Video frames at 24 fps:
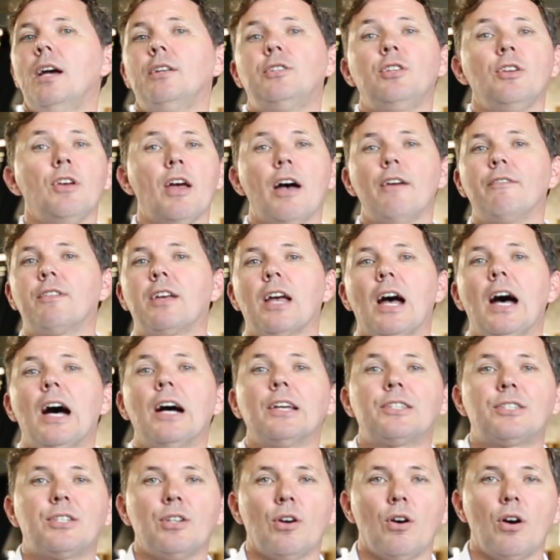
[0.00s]
Do you have
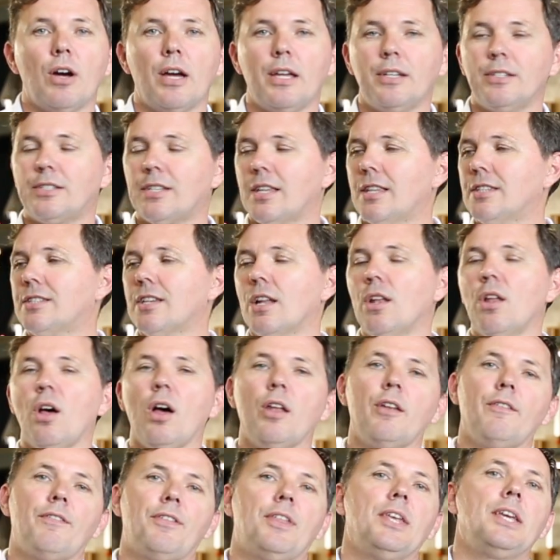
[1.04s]
cast iron? So there's a
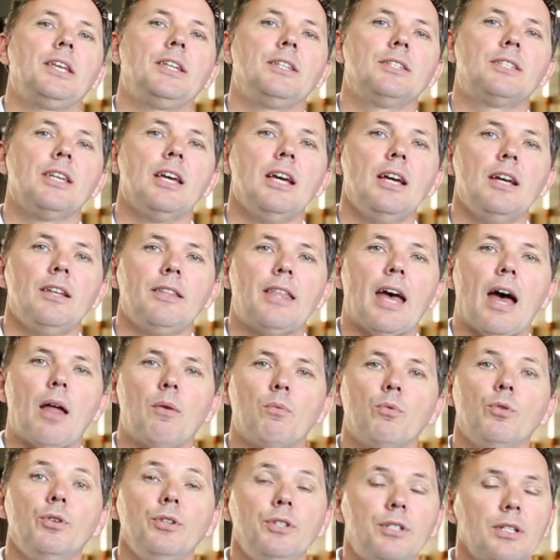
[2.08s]
lot of things
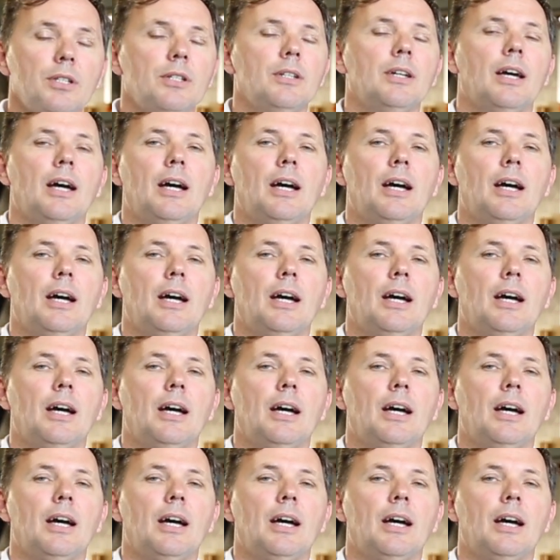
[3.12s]
that would